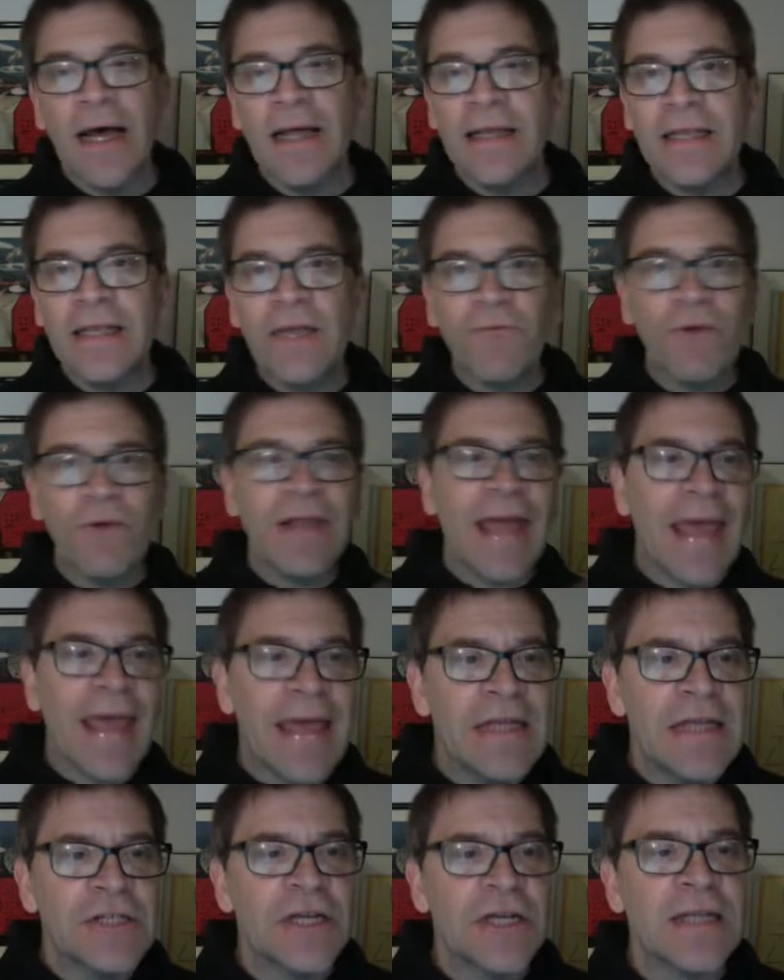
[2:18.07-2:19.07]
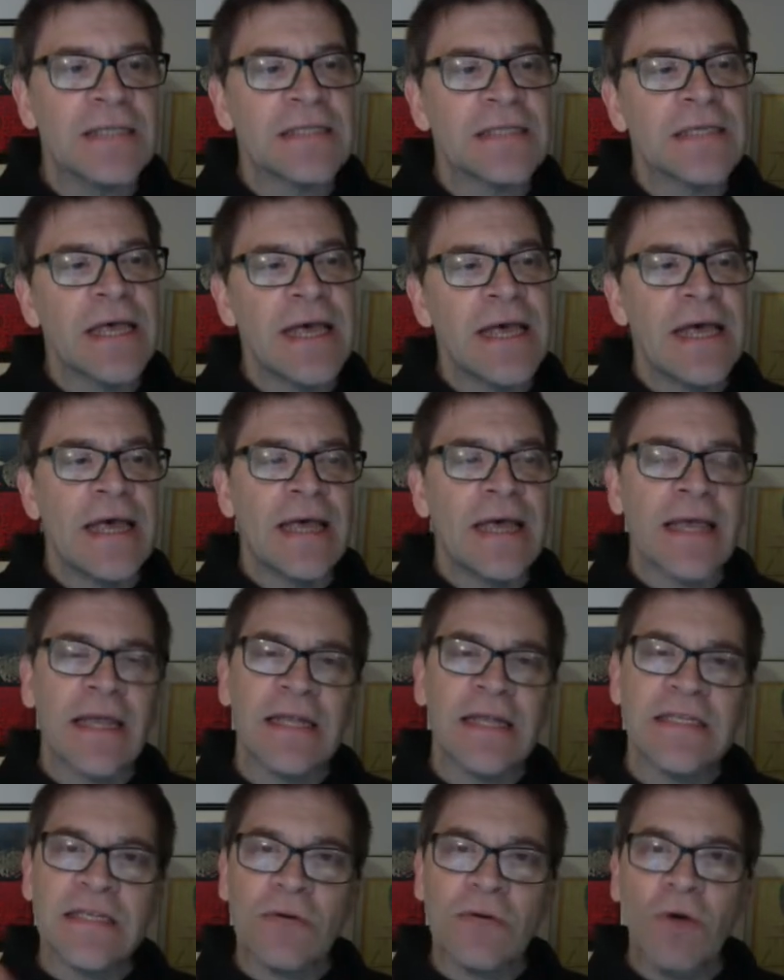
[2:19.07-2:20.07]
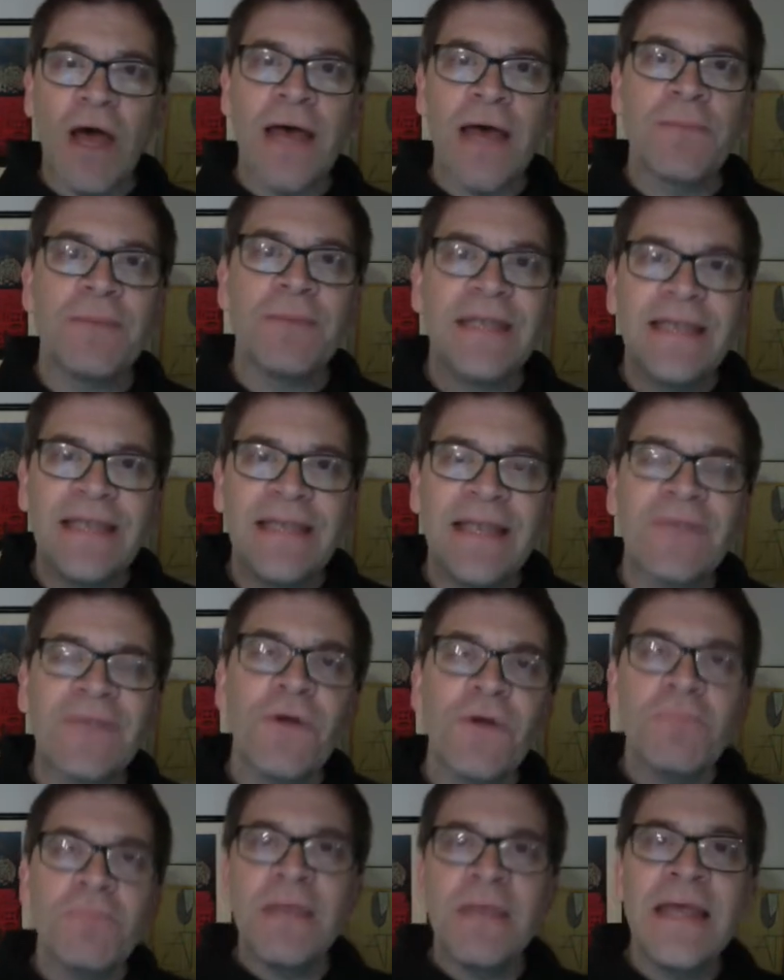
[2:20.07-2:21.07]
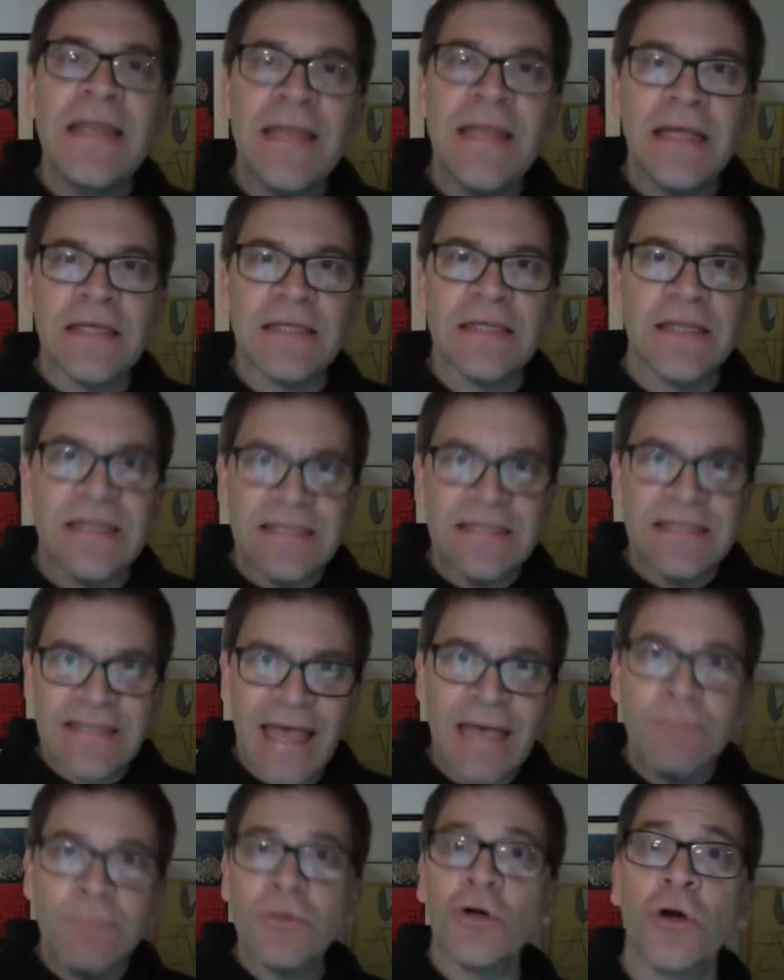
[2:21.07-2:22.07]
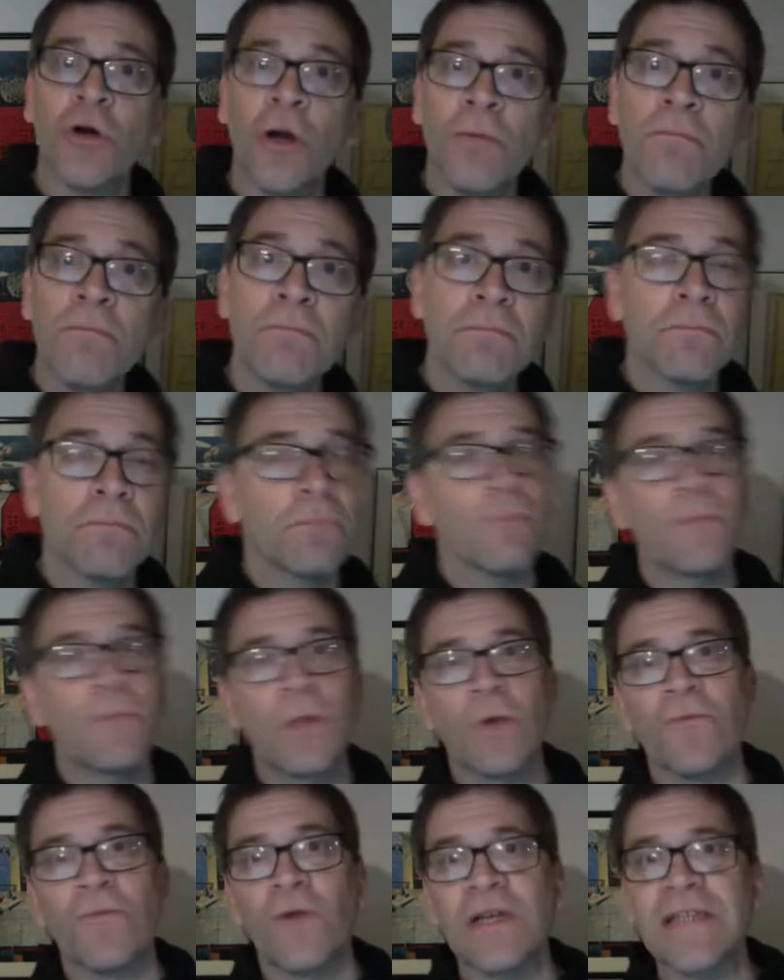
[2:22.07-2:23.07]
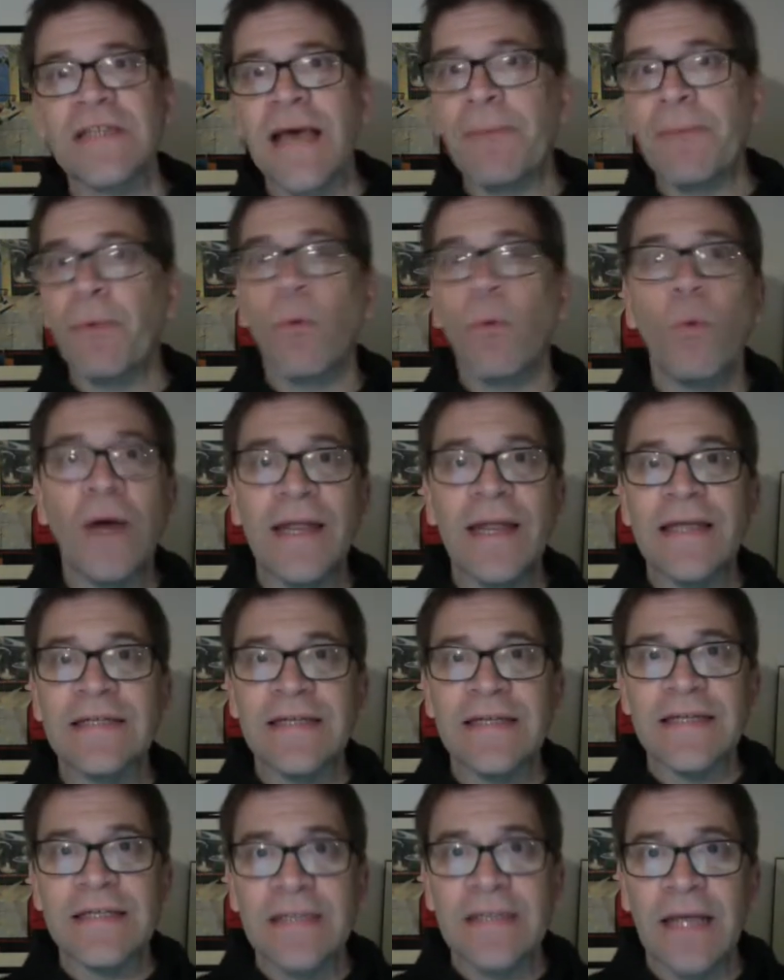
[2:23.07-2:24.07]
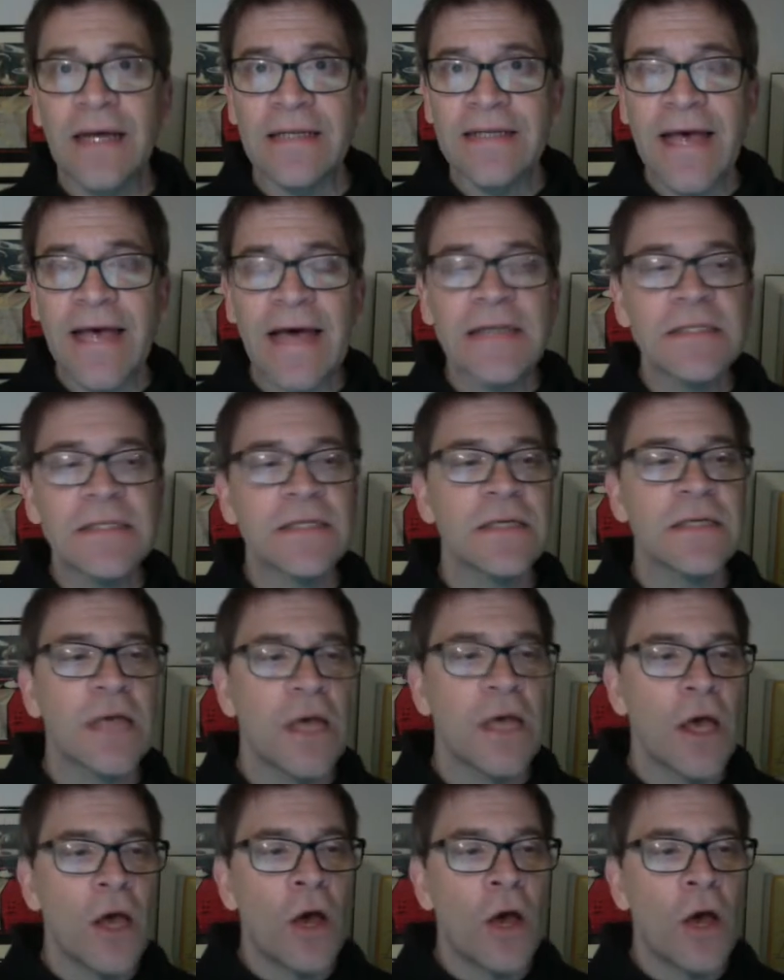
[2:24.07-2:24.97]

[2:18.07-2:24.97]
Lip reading: different agents can ascribe different meanings to the same term. You know, for example, what is a test?